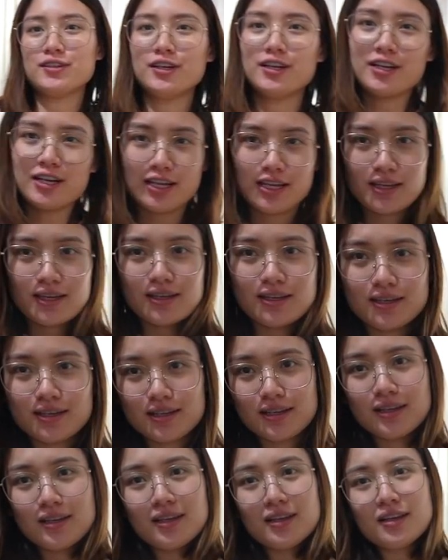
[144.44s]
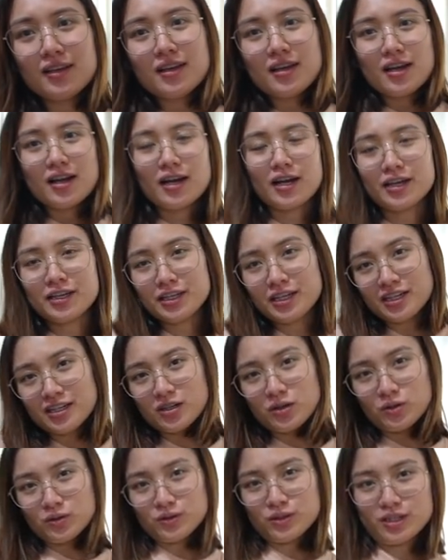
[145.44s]
turning a
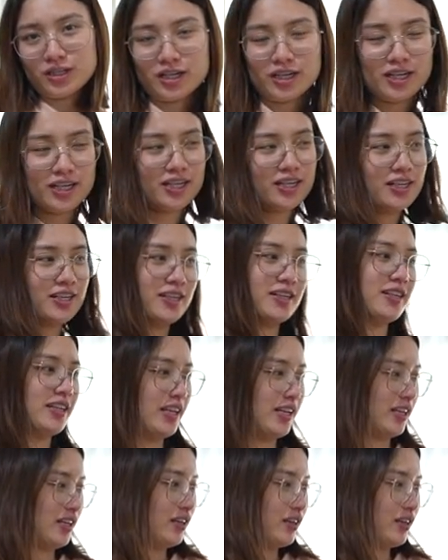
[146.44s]
year older in